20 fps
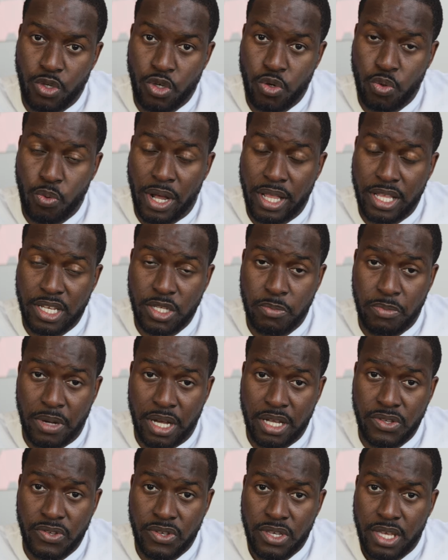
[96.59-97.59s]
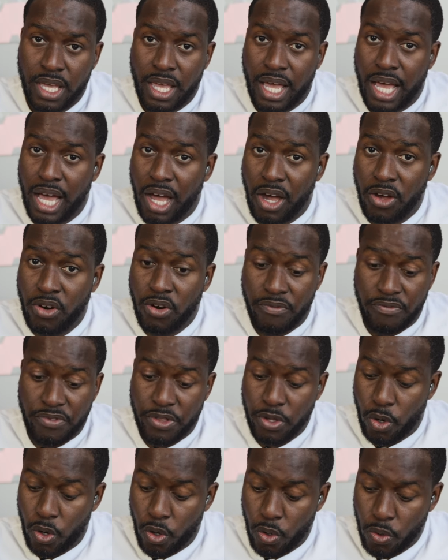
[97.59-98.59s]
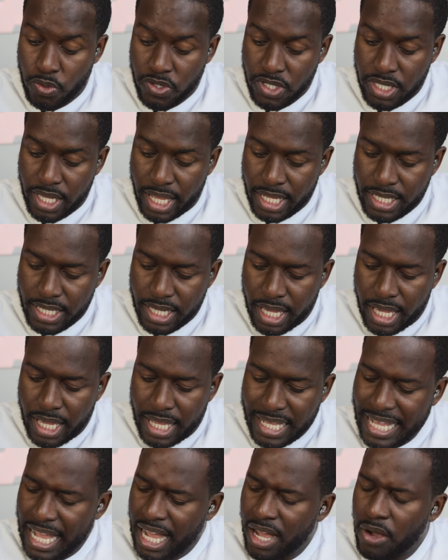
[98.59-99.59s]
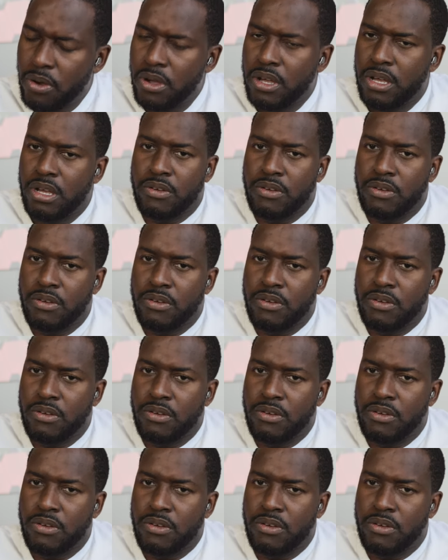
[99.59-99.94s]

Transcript: true wireless buds out of the whole set. Now,